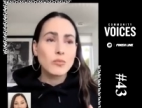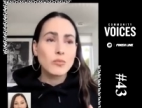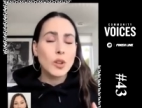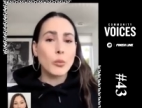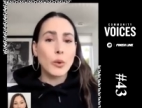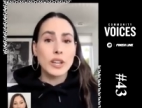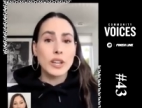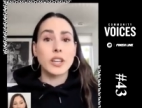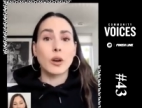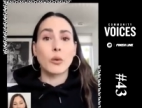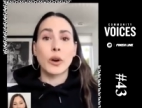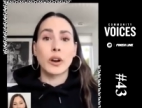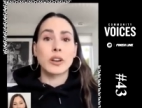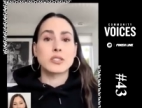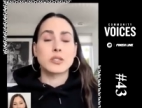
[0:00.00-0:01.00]
raising
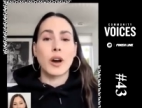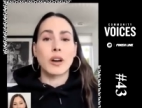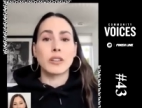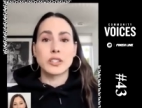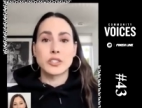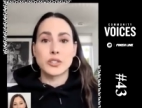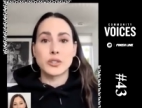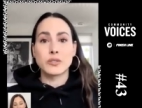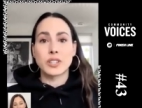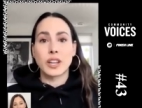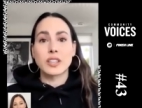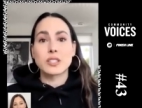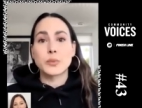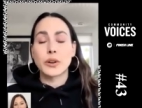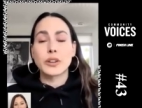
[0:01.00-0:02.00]
awareness around issues and
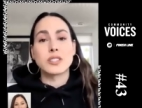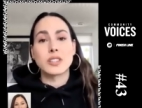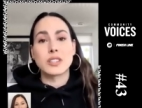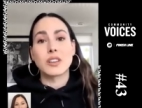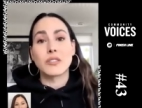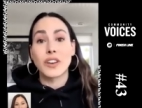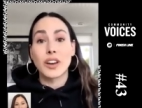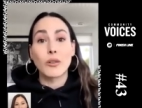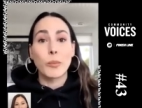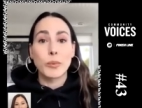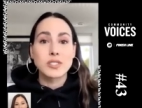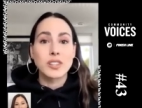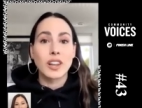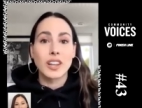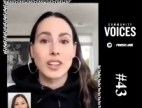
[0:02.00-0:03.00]
experiences of
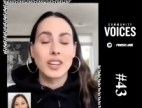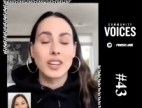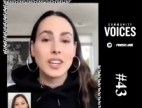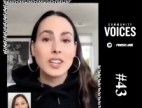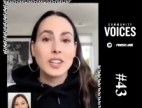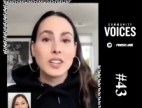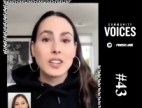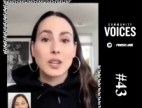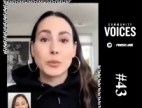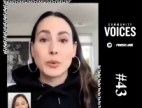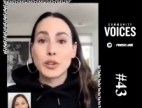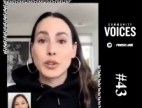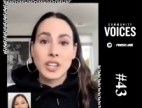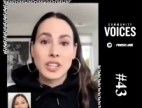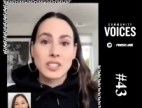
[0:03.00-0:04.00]
unrepresented
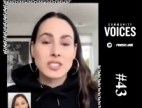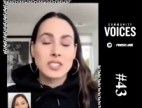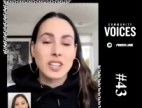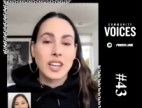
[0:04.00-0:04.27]
communities.